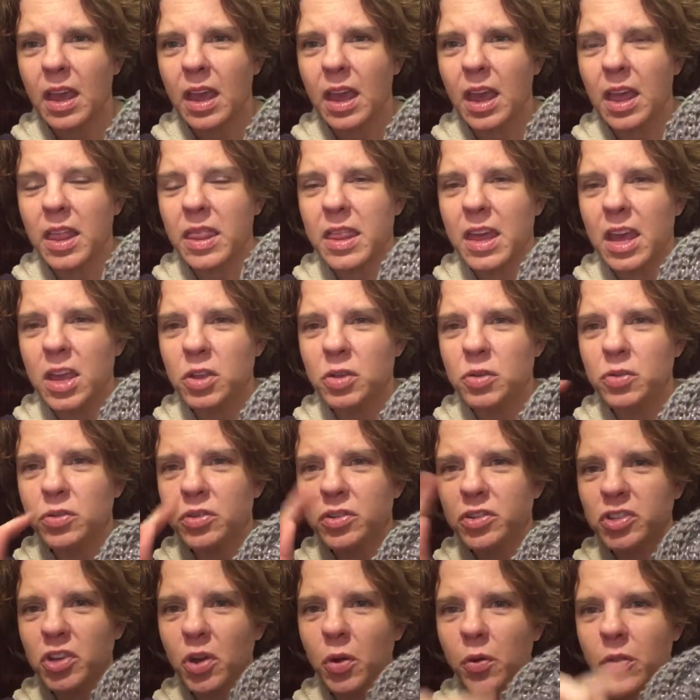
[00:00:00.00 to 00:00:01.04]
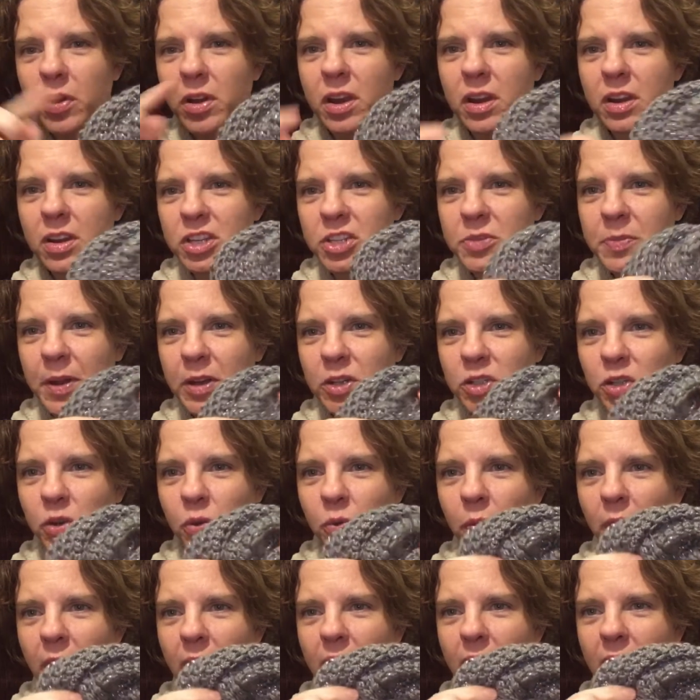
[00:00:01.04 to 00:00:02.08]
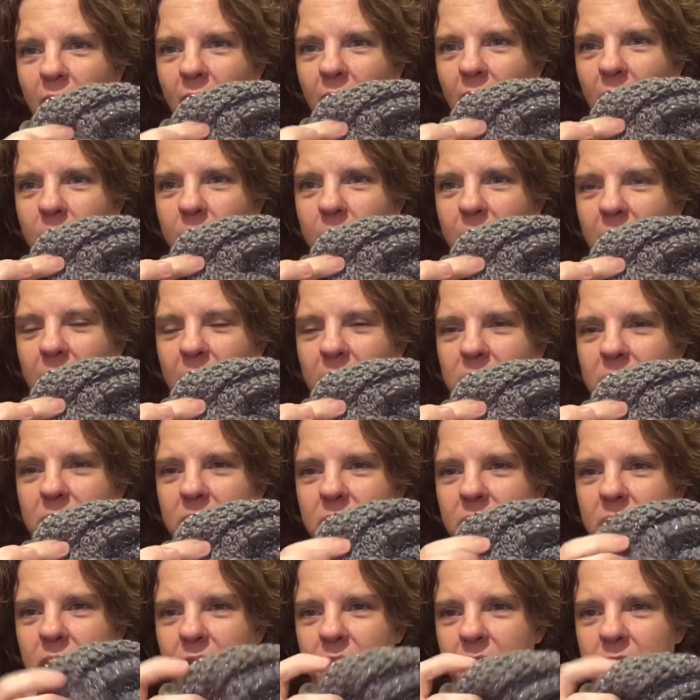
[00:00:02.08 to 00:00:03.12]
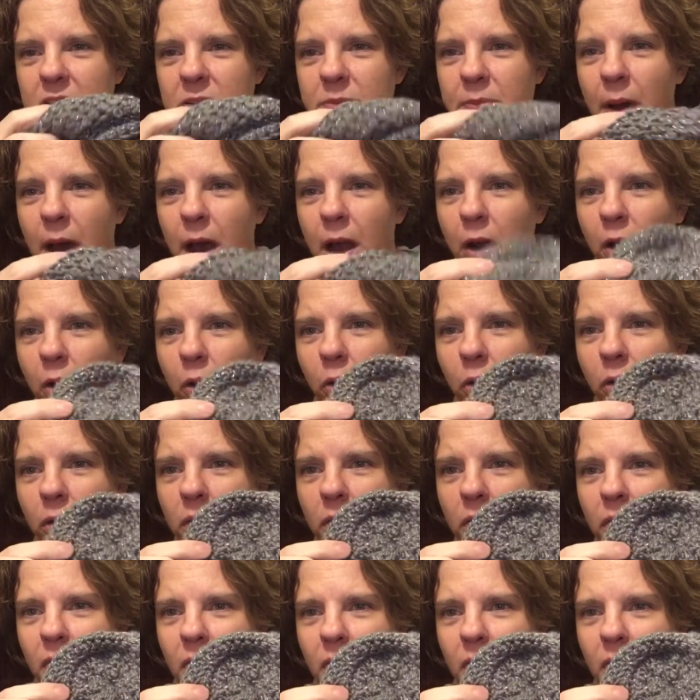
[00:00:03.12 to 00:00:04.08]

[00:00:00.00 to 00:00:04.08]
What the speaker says: and then you sew it in a special way, and it makes this spiral,